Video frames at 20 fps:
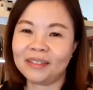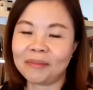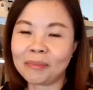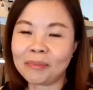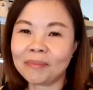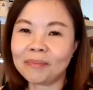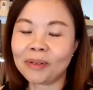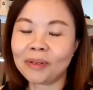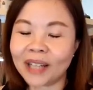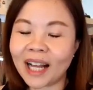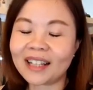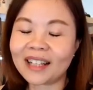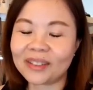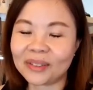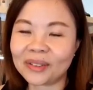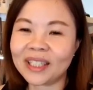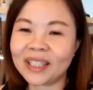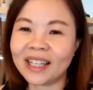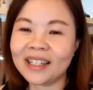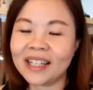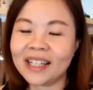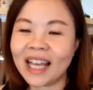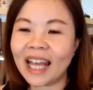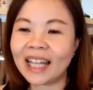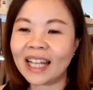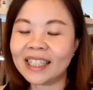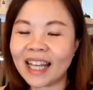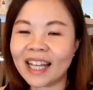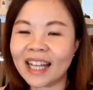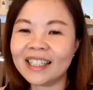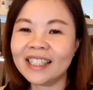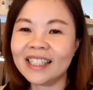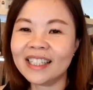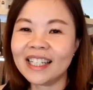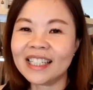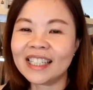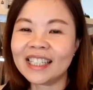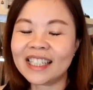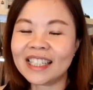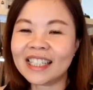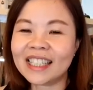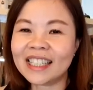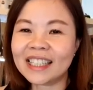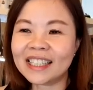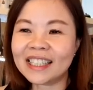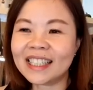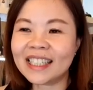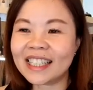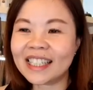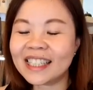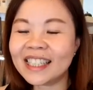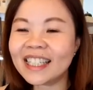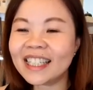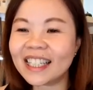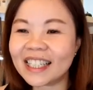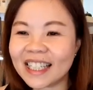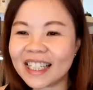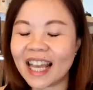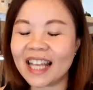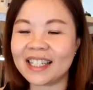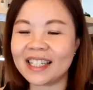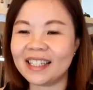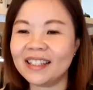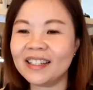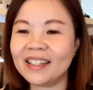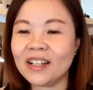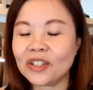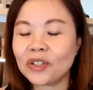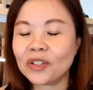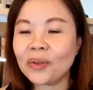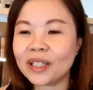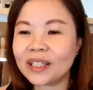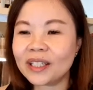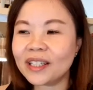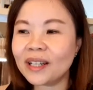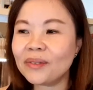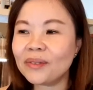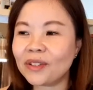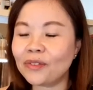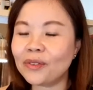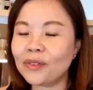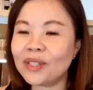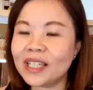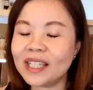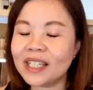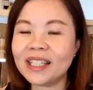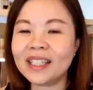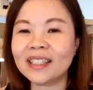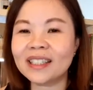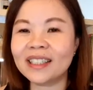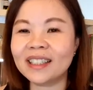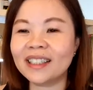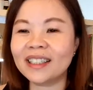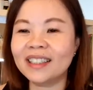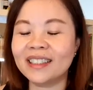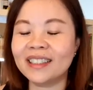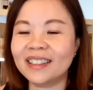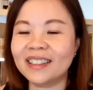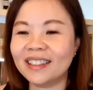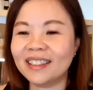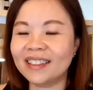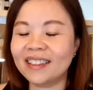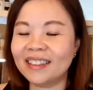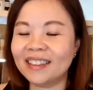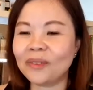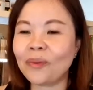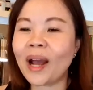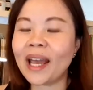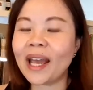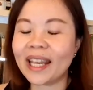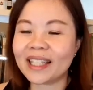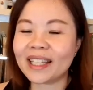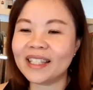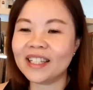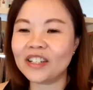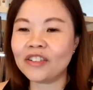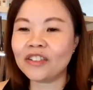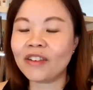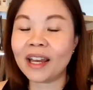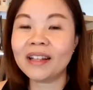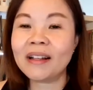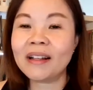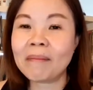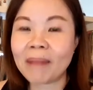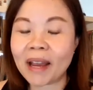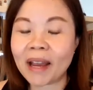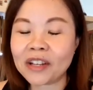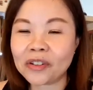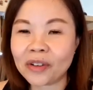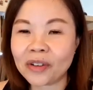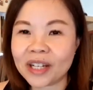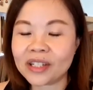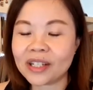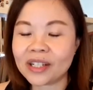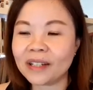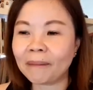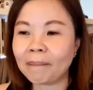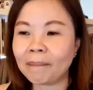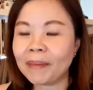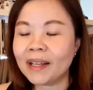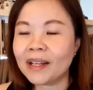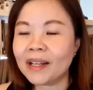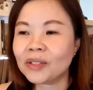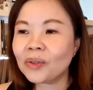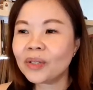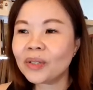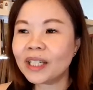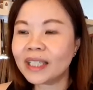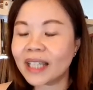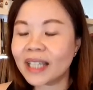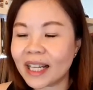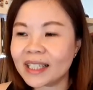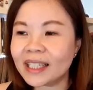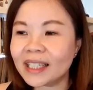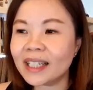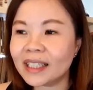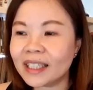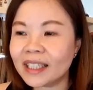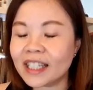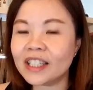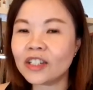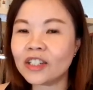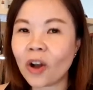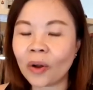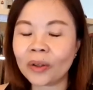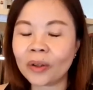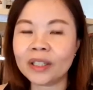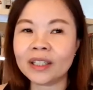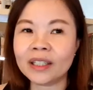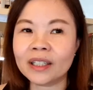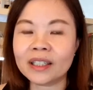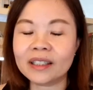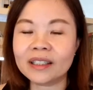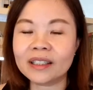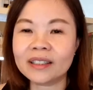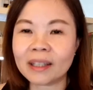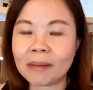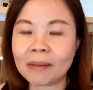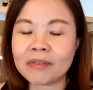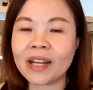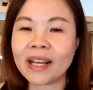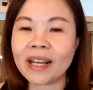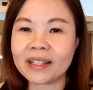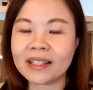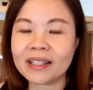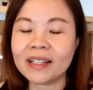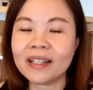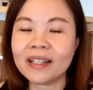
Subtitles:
products, okay, and then he did a test. So in terms, if you see the y-axis, right, migration. So he tested this on subjects